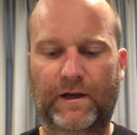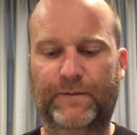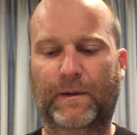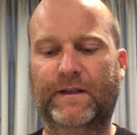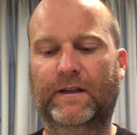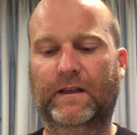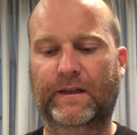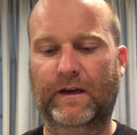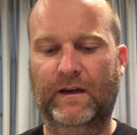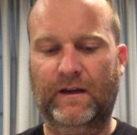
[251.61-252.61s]
That's
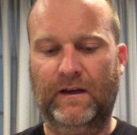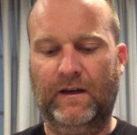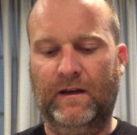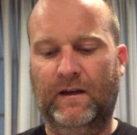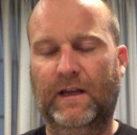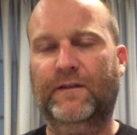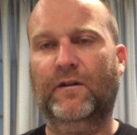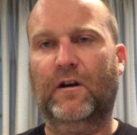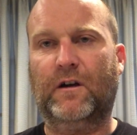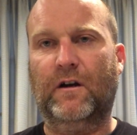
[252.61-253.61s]
basically it's
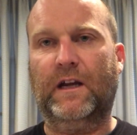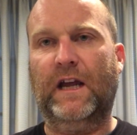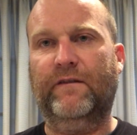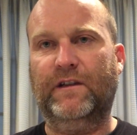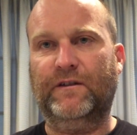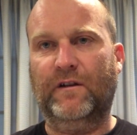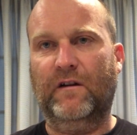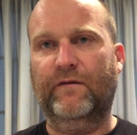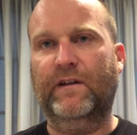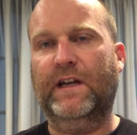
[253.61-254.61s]
not a concave and it's
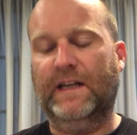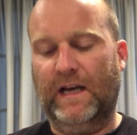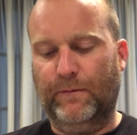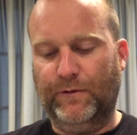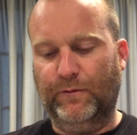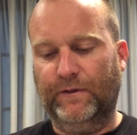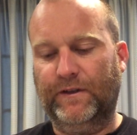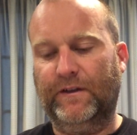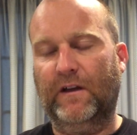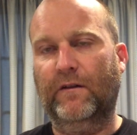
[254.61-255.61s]
not a V, and it helps you
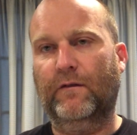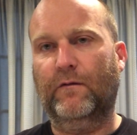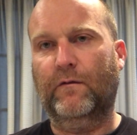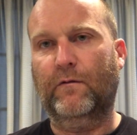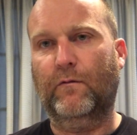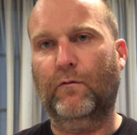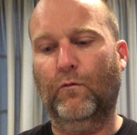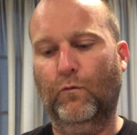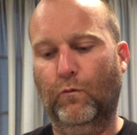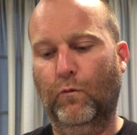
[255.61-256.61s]
understand
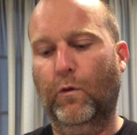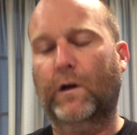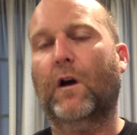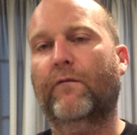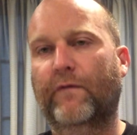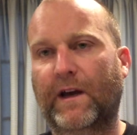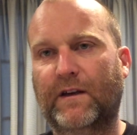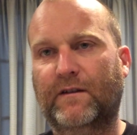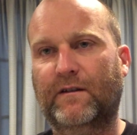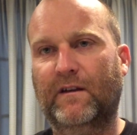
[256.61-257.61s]
the
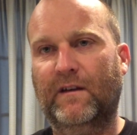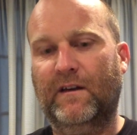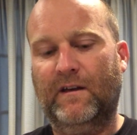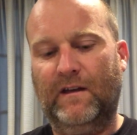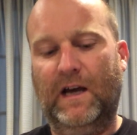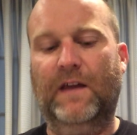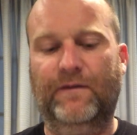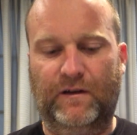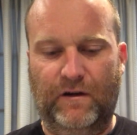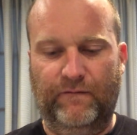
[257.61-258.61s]
convex
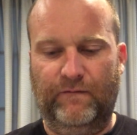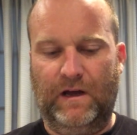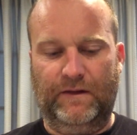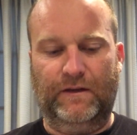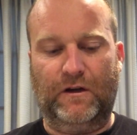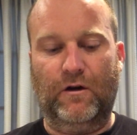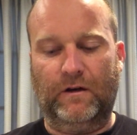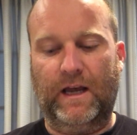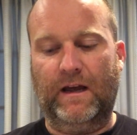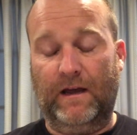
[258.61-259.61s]
and the
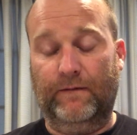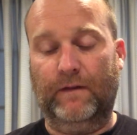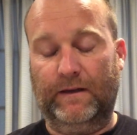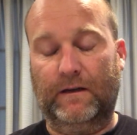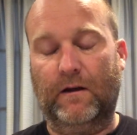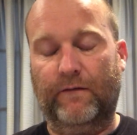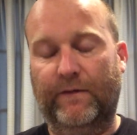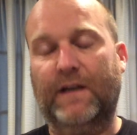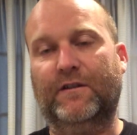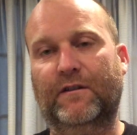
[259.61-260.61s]
concave and the
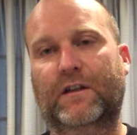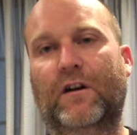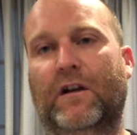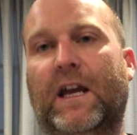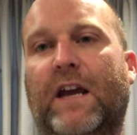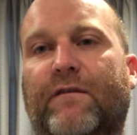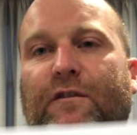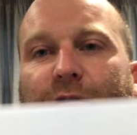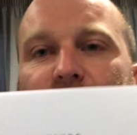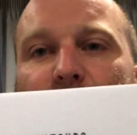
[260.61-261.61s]
convex and the concave. Sorry.